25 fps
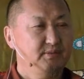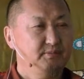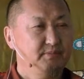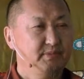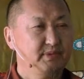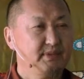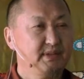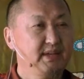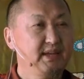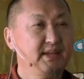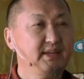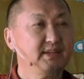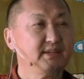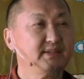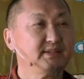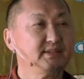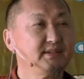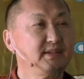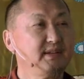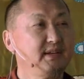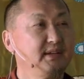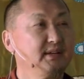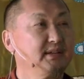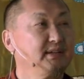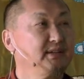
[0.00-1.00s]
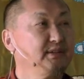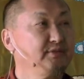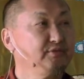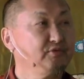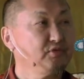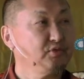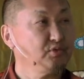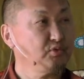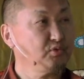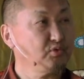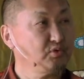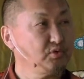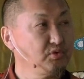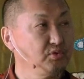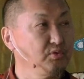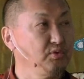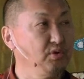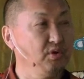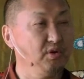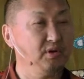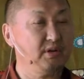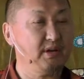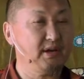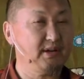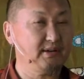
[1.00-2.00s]
But then it's like, if you do
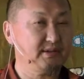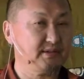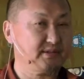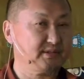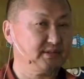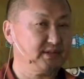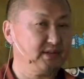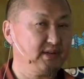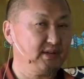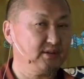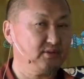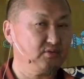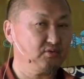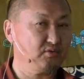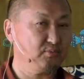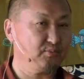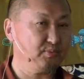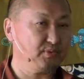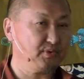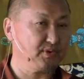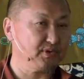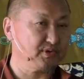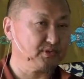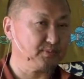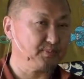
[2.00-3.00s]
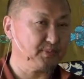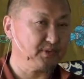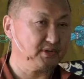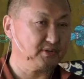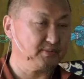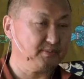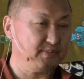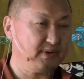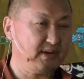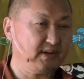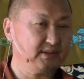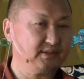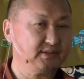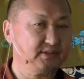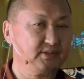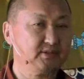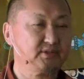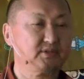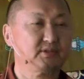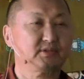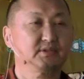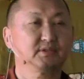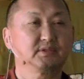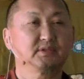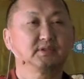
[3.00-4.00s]
not understand your body, speech, mind,
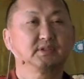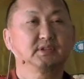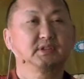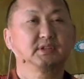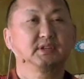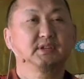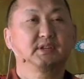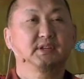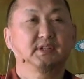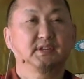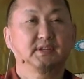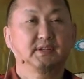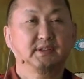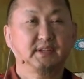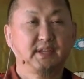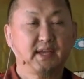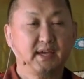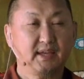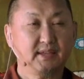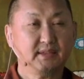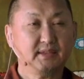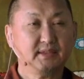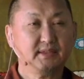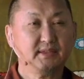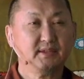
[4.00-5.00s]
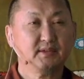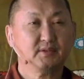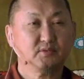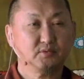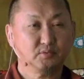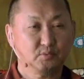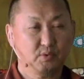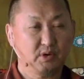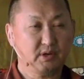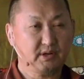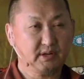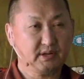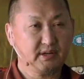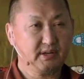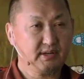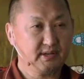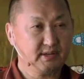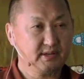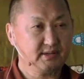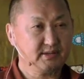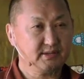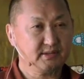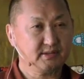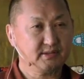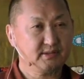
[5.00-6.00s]
then what it
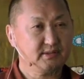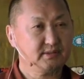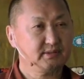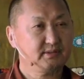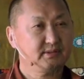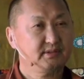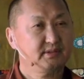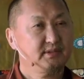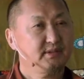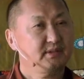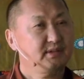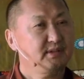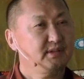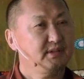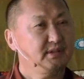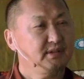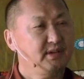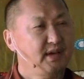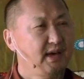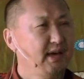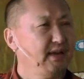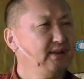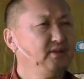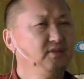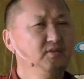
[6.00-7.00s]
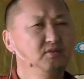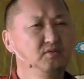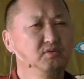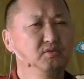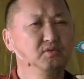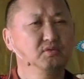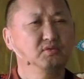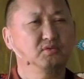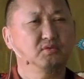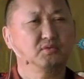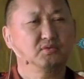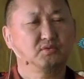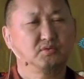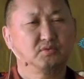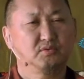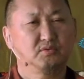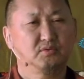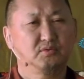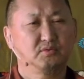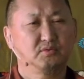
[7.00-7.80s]
is? I don't know.